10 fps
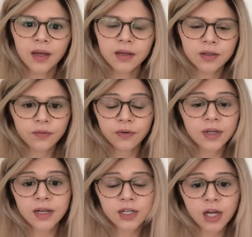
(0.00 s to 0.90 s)
to avoid
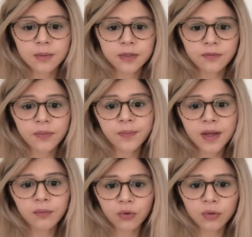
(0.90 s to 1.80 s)
any germs from
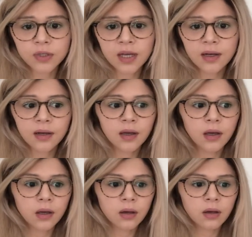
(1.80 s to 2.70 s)
being brought in.
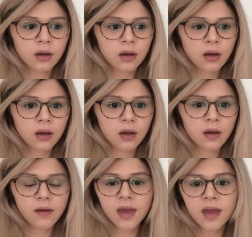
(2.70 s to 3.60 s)

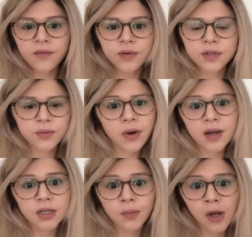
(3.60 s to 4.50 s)
Even just when
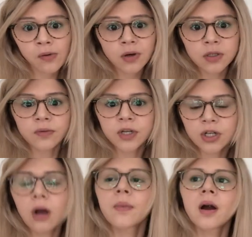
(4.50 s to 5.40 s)
I do my grocery
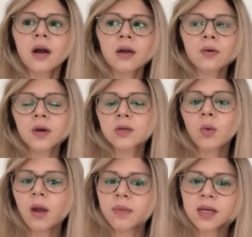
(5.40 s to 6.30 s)
shop, I always
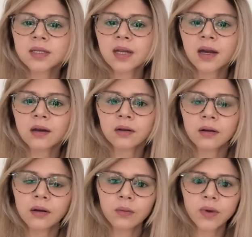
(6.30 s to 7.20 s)
wipe things
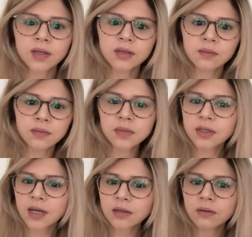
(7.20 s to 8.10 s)
down with some
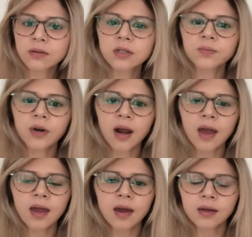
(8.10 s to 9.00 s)
Dettol
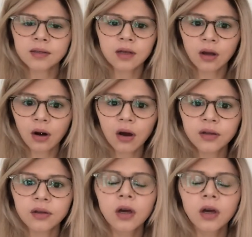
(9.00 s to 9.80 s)
spray and a cloth,